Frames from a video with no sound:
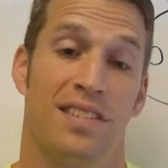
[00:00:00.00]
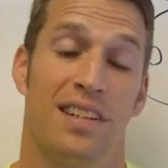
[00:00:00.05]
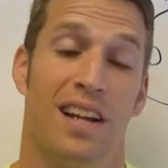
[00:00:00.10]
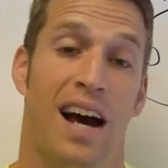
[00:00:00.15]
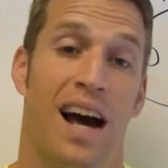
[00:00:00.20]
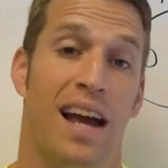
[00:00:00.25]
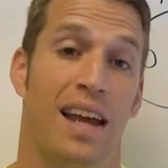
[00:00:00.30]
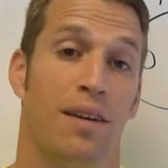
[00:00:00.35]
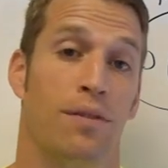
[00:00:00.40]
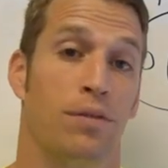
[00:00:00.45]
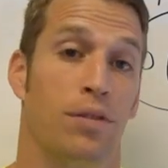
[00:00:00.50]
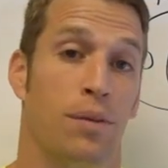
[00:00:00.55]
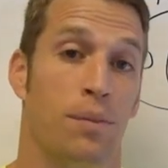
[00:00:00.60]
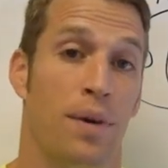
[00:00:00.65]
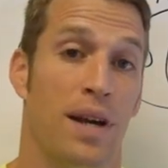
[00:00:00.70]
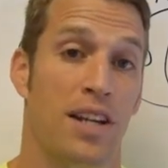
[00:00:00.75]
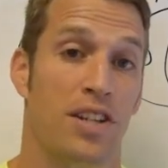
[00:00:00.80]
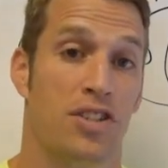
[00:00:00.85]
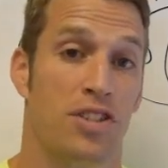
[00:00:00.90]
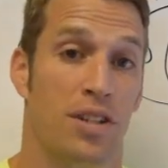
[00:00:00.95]
and high
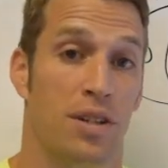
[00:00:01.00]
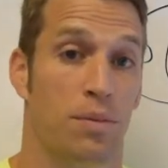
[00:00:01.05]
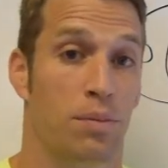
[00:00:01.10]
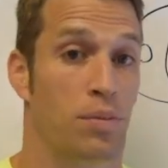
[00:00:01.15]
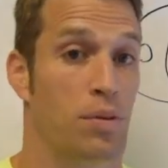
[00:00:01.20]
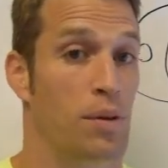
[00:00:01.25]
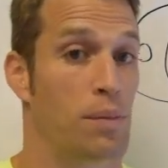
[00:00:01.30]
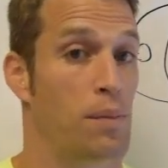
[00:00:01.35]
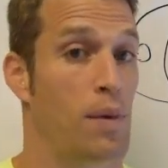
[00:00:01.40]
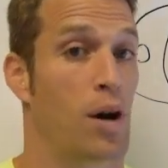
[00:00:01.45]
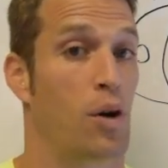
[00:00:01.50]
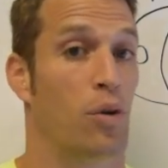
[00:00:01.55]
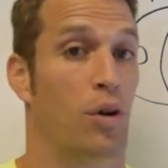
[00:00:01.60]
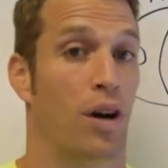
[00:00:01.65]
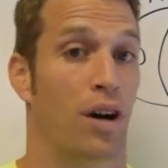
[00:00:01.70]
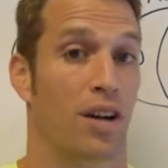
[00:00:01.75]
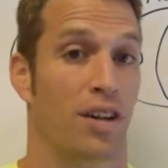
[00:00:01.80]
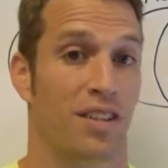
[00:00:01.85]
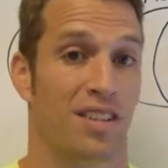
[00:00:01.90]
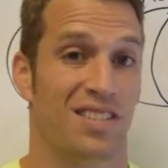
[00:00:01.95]
inflammation promote heart